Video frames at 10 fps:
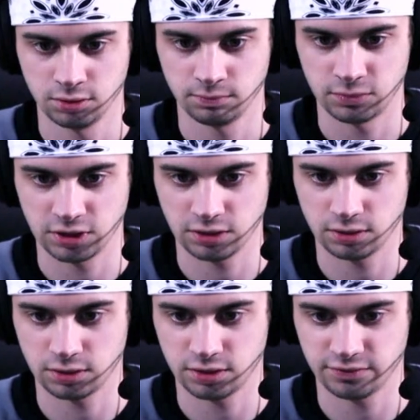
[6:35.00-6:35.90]
Monitor
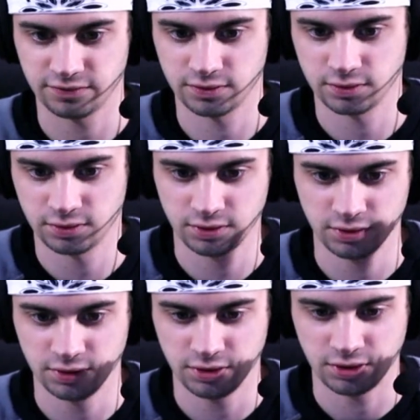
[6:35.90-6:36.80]
off.
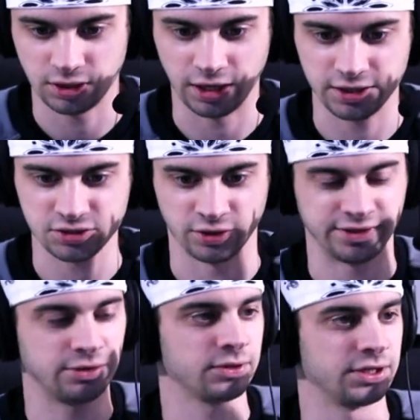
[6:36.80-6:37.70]
Alright, so I
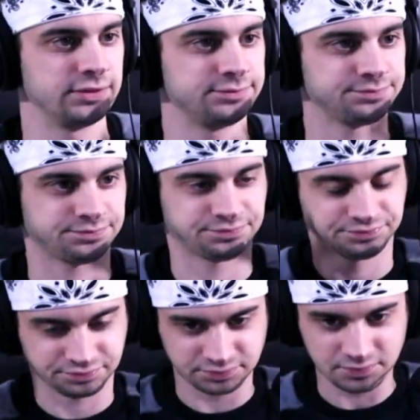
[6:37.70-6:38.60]
think we're good.
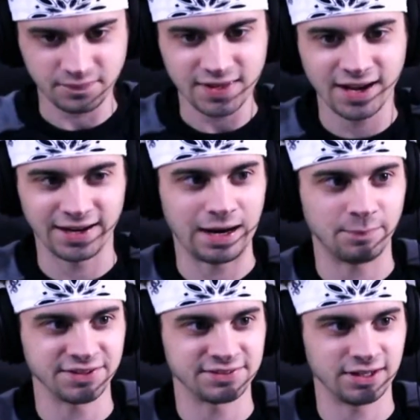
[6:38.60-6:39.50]
I got
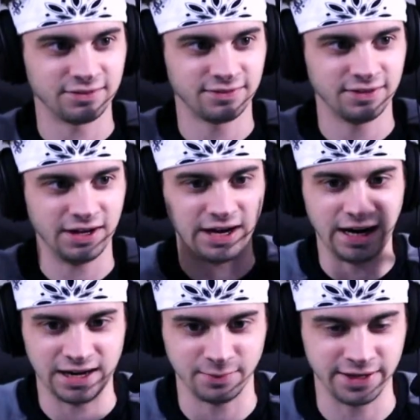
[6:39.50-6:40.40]
myself
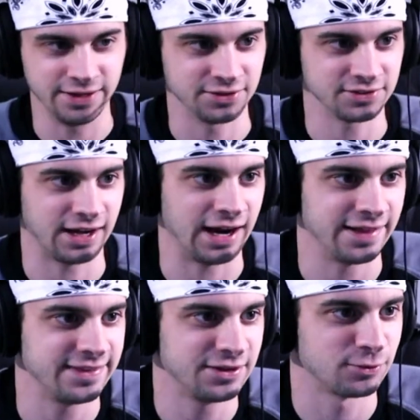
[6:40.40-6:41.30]
out of my ears. I
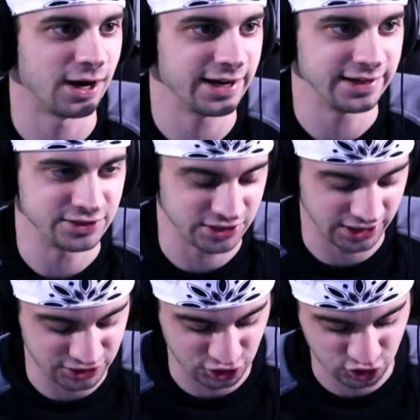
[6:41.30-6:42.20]
think Ryan is
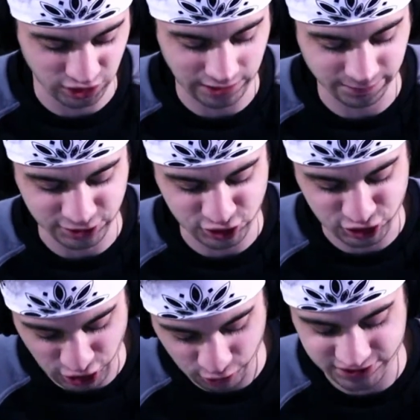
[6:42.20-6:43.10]
just trying to play
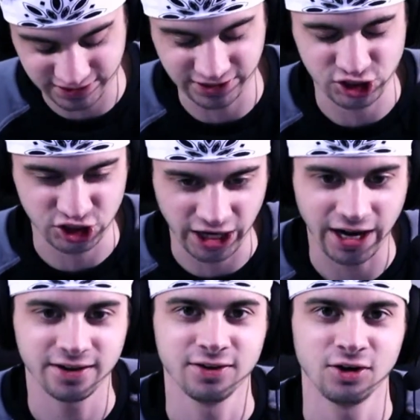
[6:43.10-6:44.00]
jokes in the
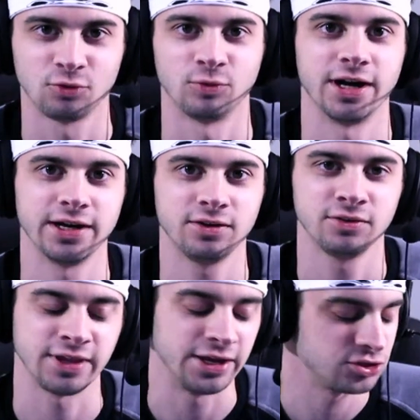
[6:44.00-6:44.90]
chat. Ryan,
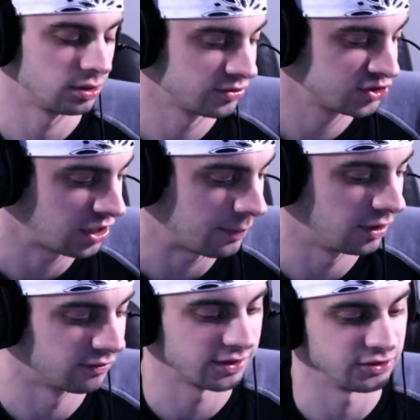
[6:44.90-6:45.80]
thank you so much for stopping
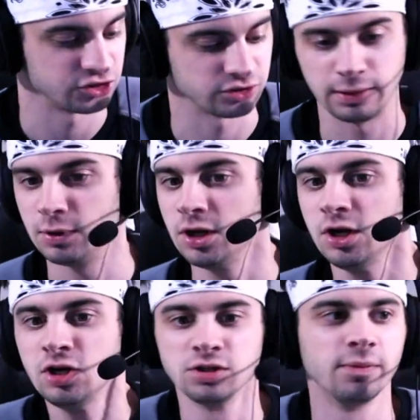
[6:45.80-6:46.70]
over to the stream.
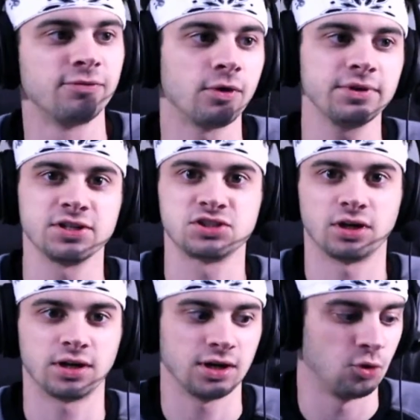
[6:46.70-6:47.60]
So before we get
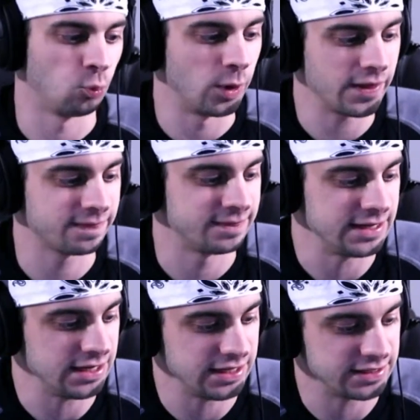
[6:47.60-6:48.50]
started with
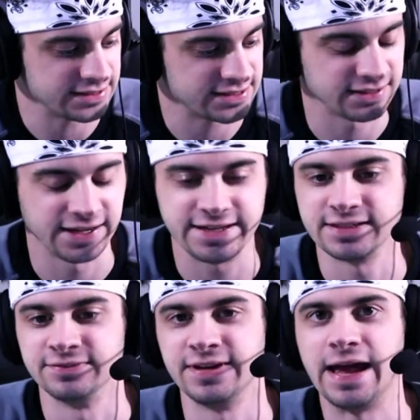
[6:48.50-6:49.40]
the slate
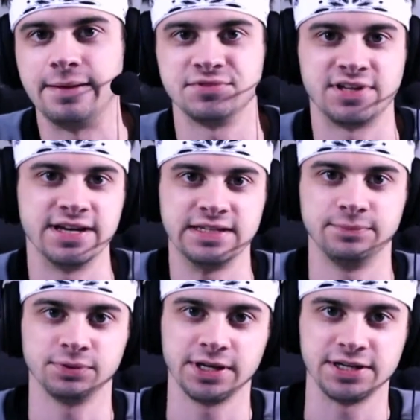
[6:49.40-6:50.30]
of games taking
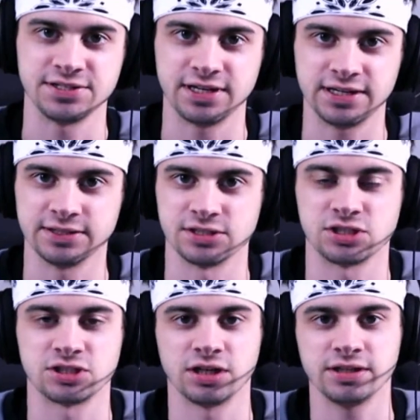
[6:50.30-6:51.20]
place on
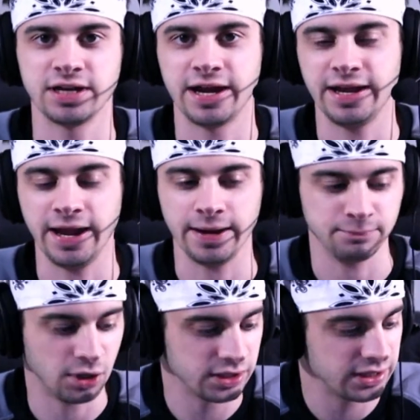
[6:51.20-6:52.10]
Sunday and
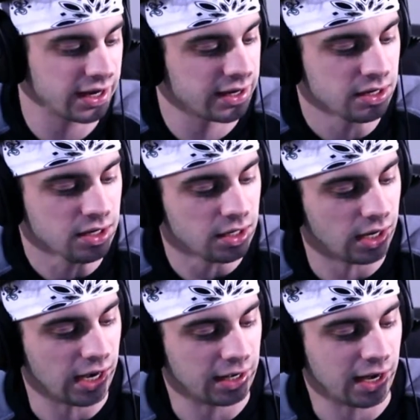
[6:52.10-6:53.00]
Monday,
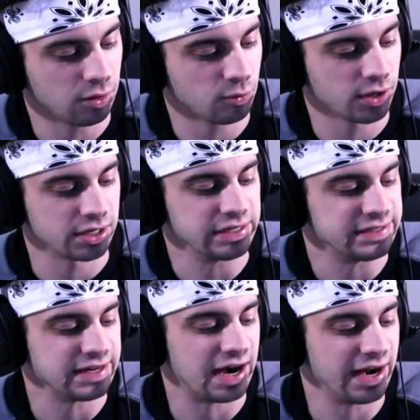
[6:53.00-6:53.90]
I kind of want to
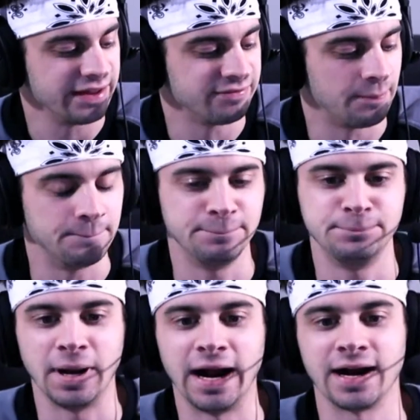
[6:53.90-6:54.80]
dive
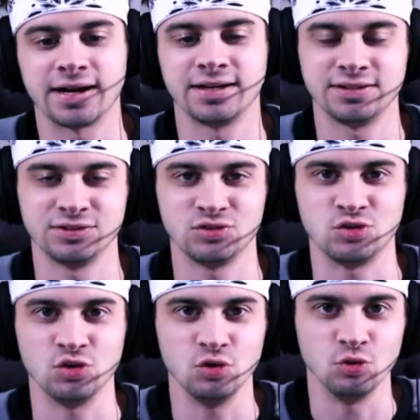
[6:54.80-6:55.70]
back
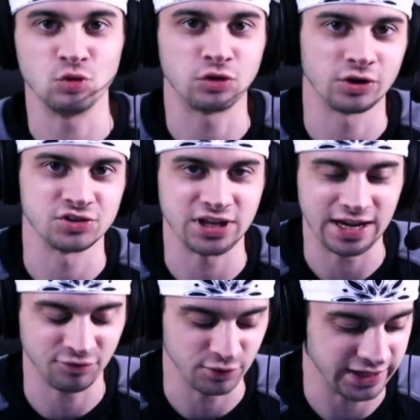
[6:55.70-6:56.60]
to Thursday
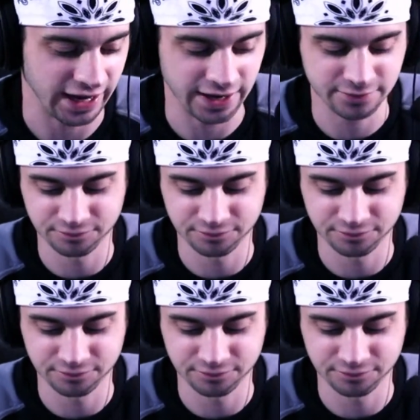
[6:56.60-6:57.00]
if we can.